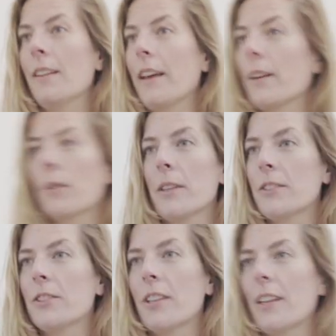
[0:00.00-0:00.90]

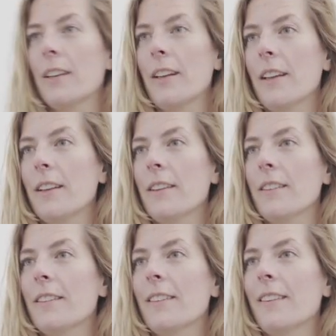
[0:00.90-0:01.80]
language and
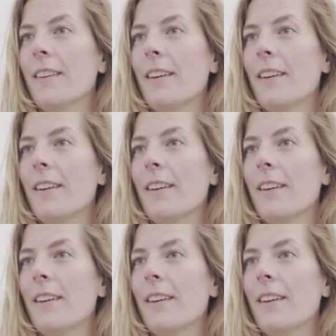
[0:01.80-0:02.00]
in